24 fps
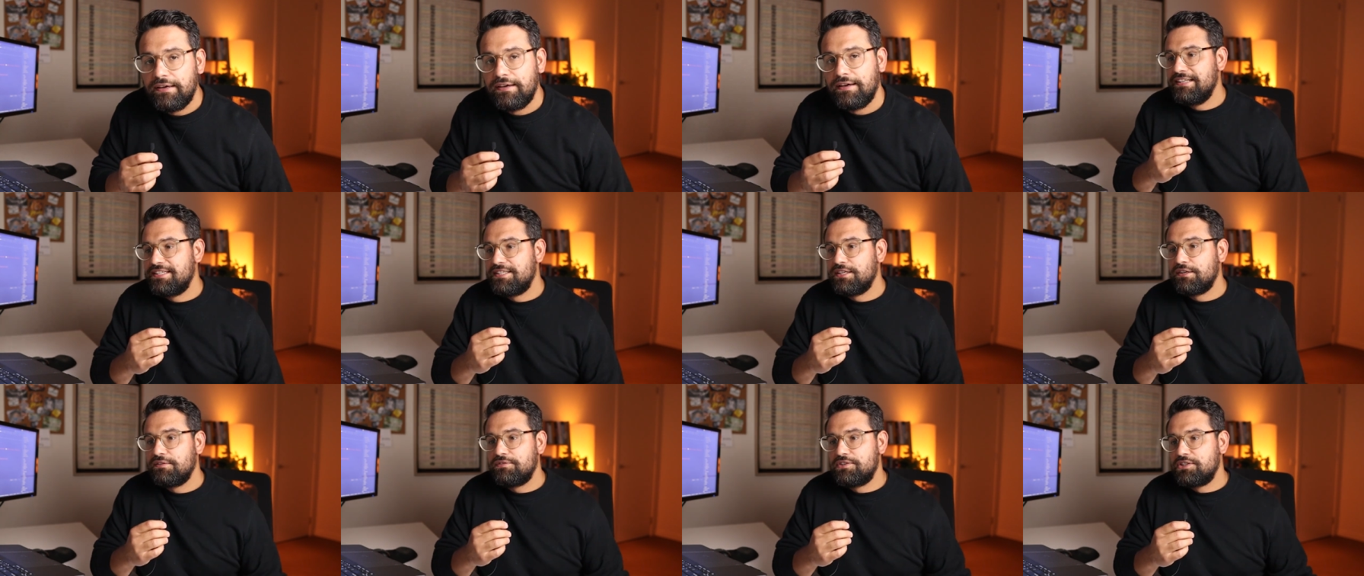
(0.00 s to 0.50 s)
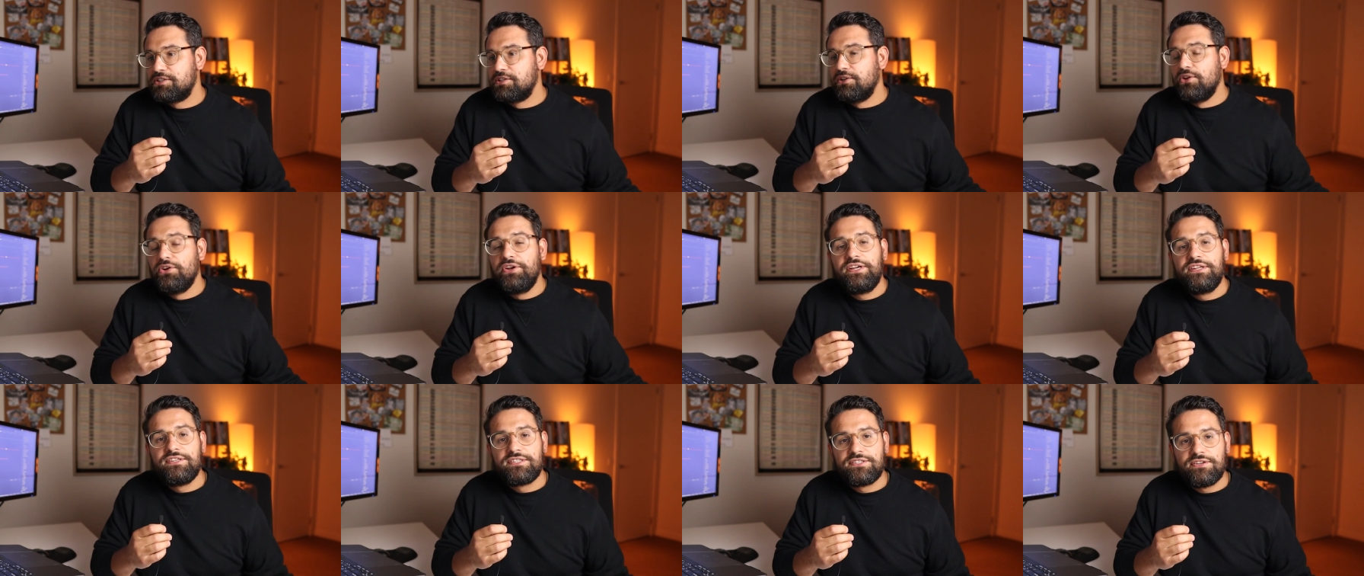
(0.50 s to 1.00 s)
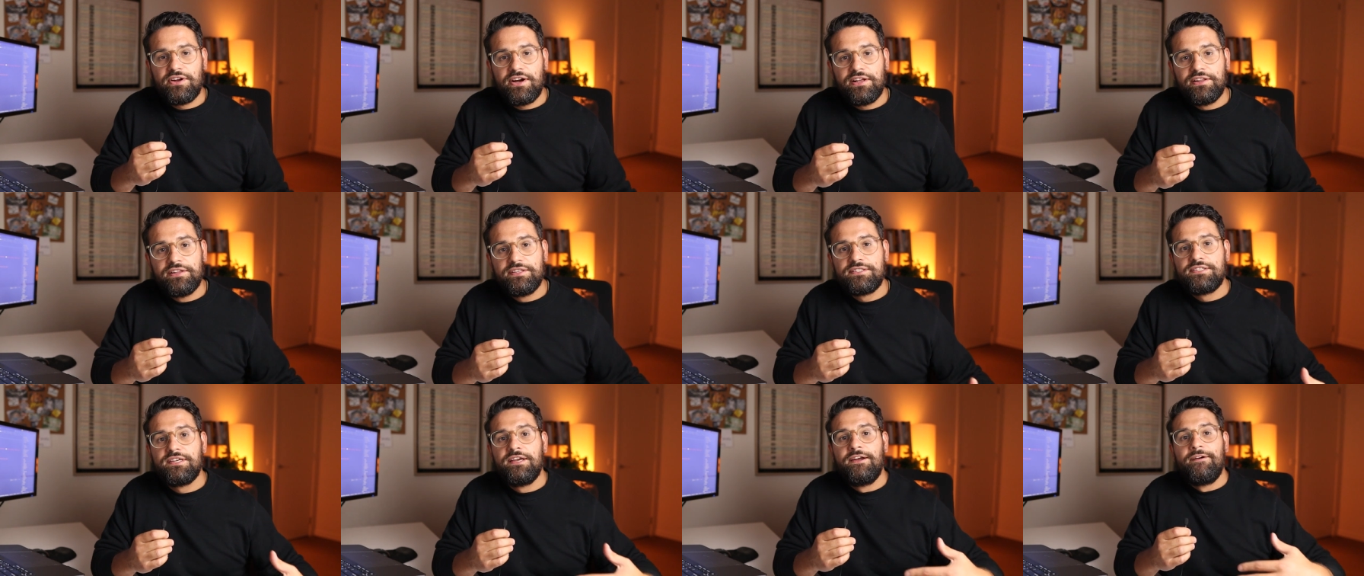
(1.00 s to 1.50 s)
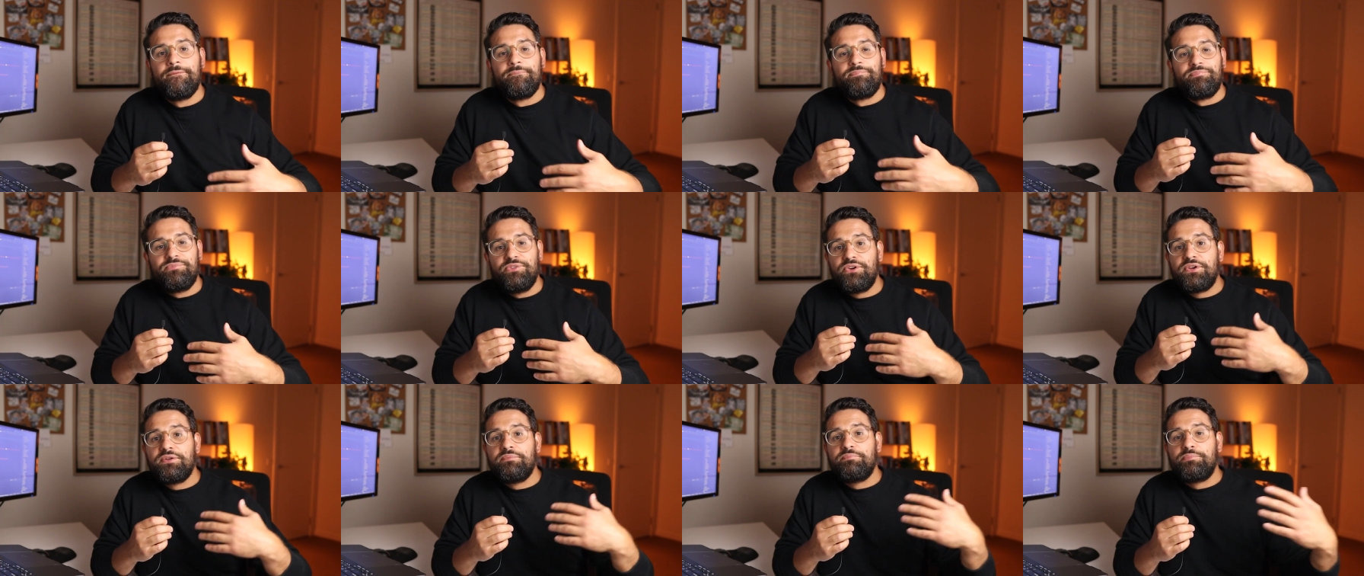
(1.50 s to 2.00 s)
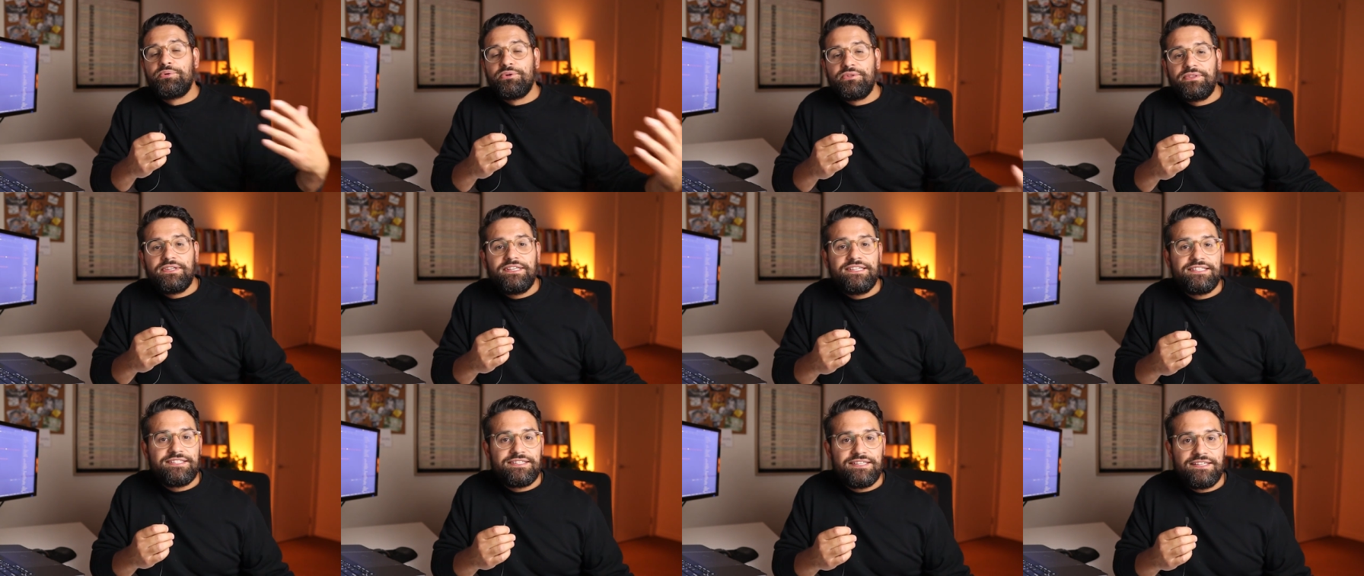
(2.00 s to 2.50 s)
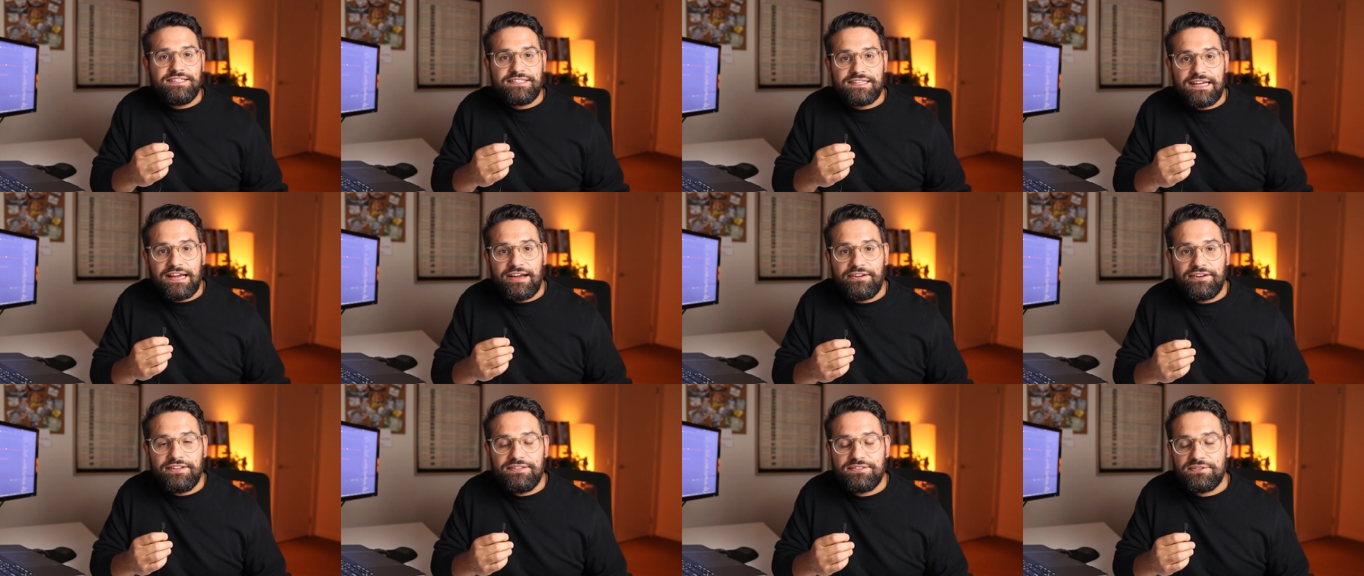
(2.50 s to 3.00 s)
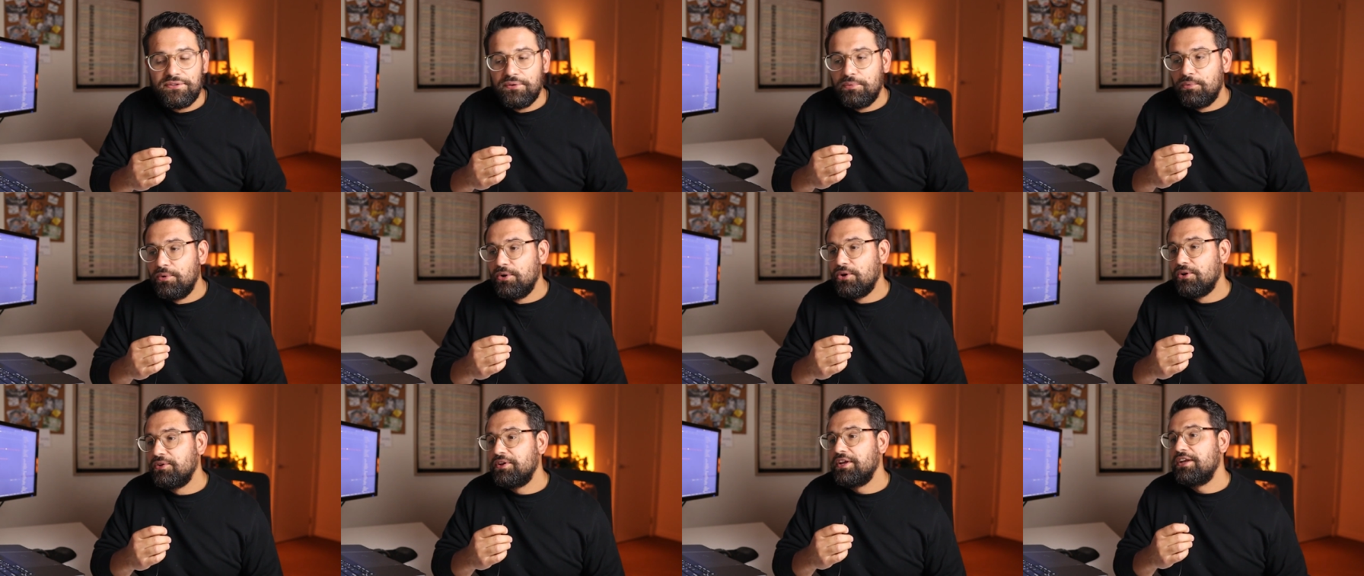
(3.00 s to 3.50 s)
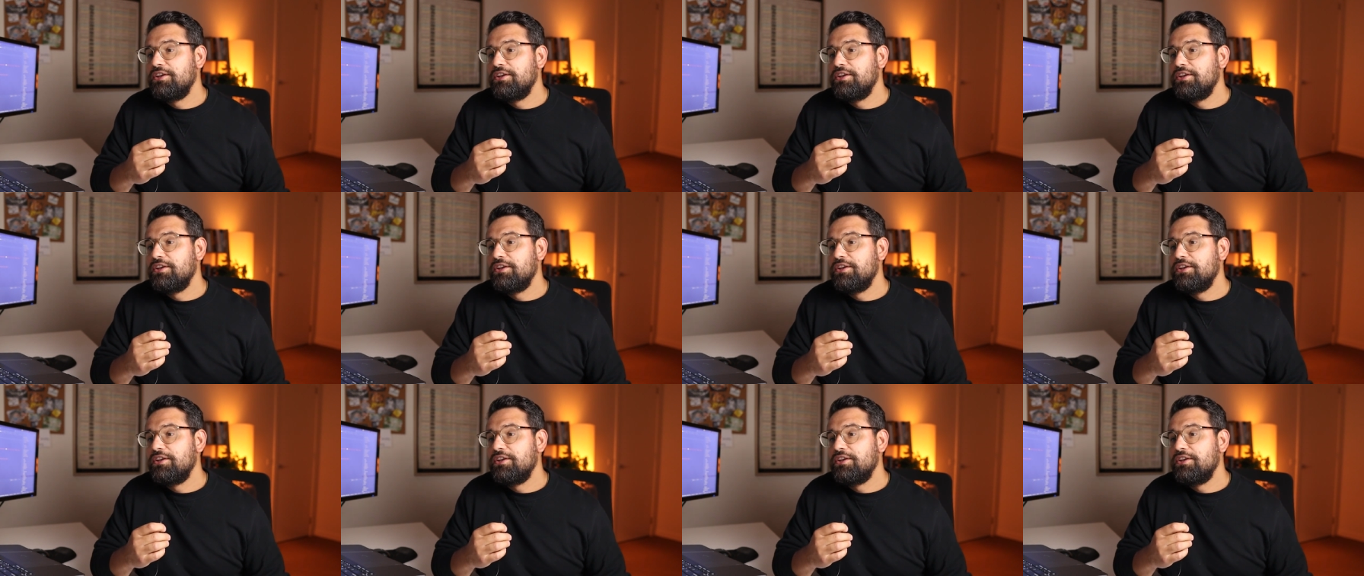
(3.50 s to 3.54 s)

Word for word: Instead of just learning in silence, you can put these things out into the world